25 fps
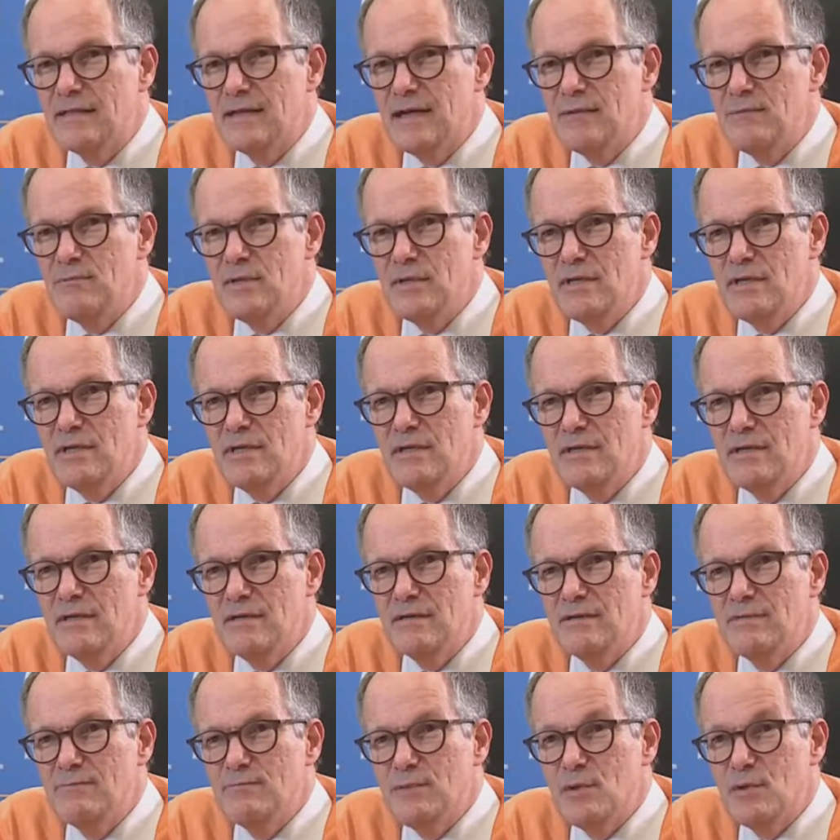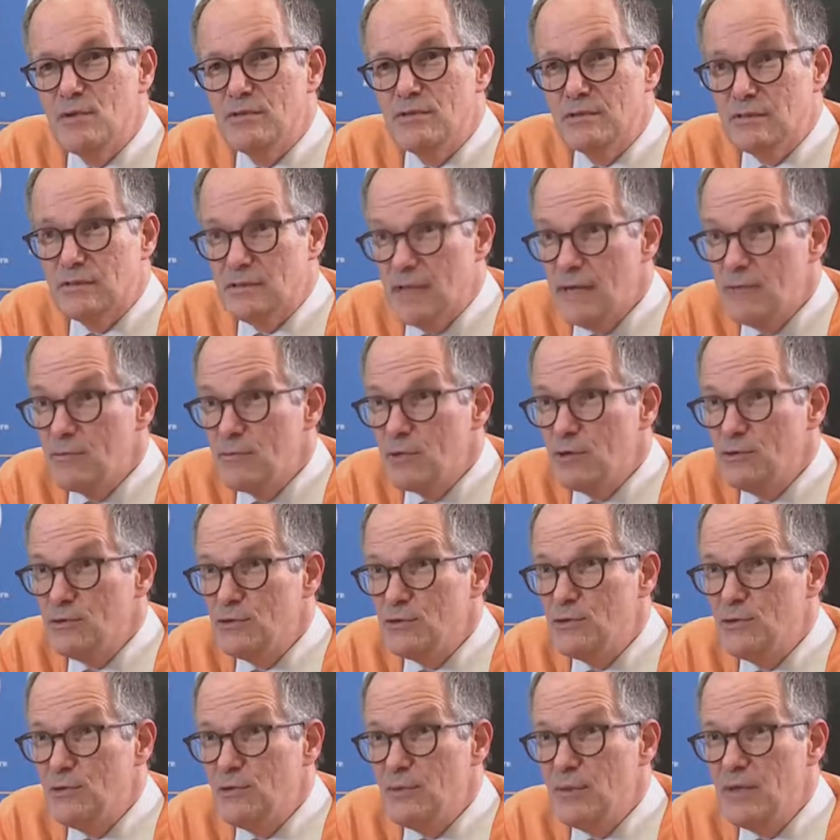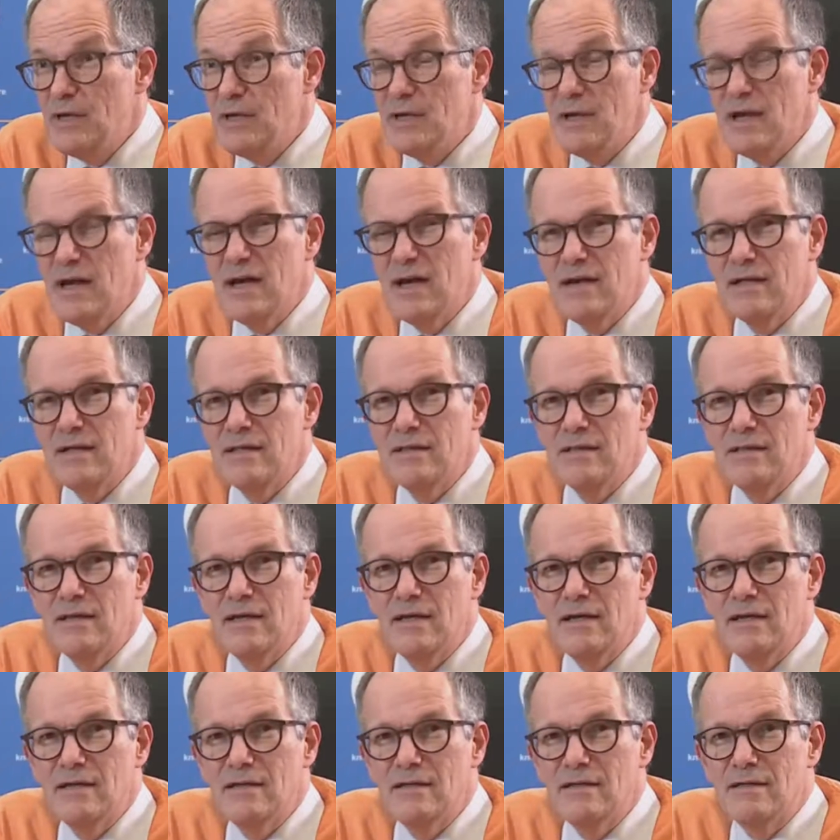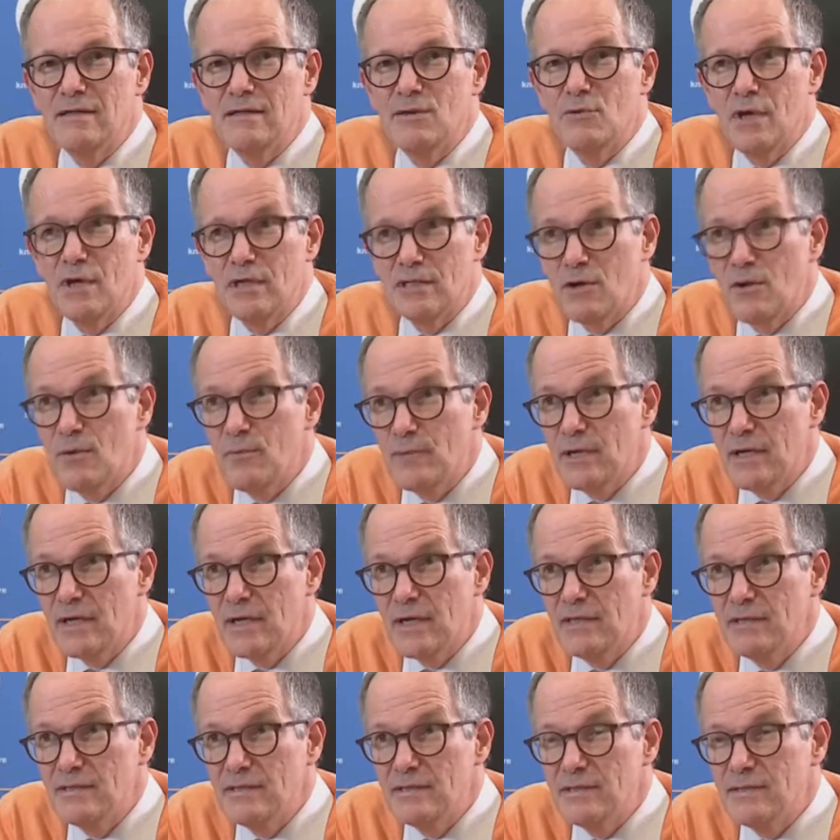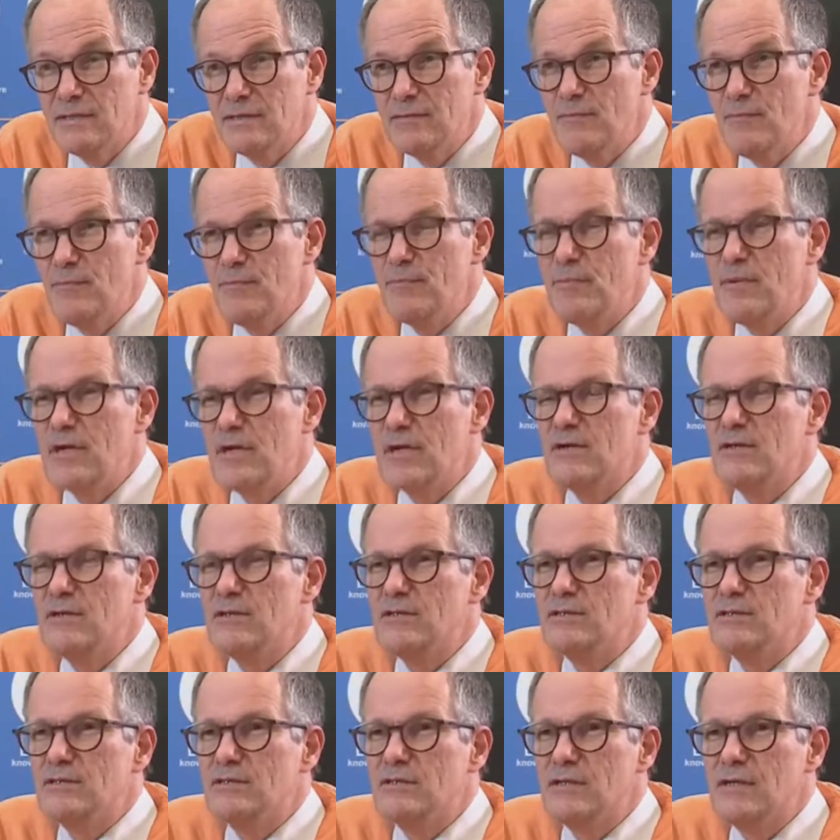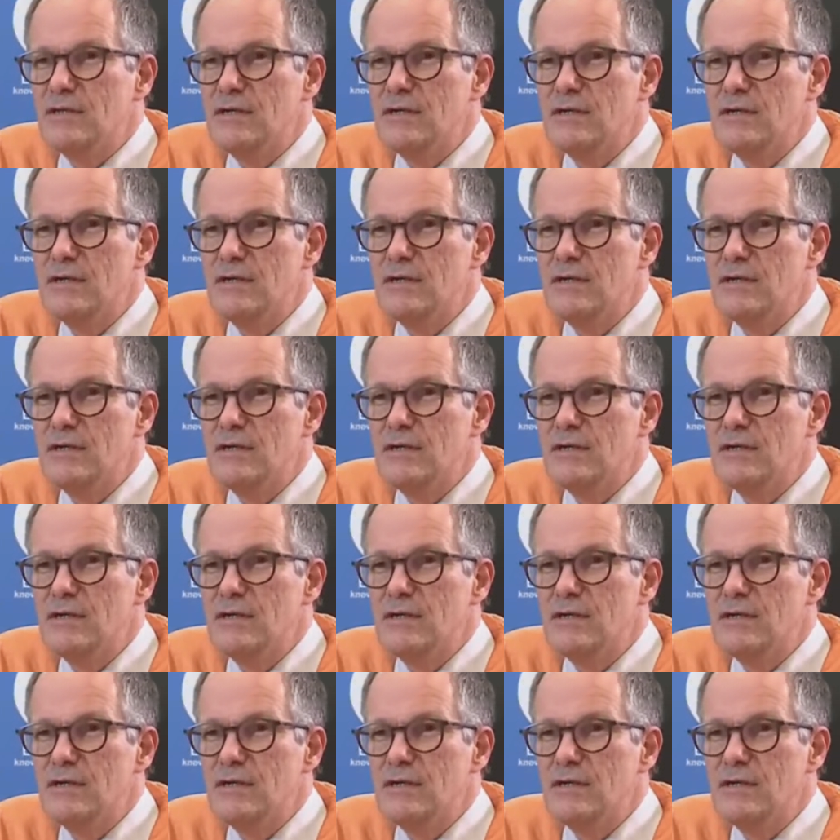can be both time-consuming and quite complicated, because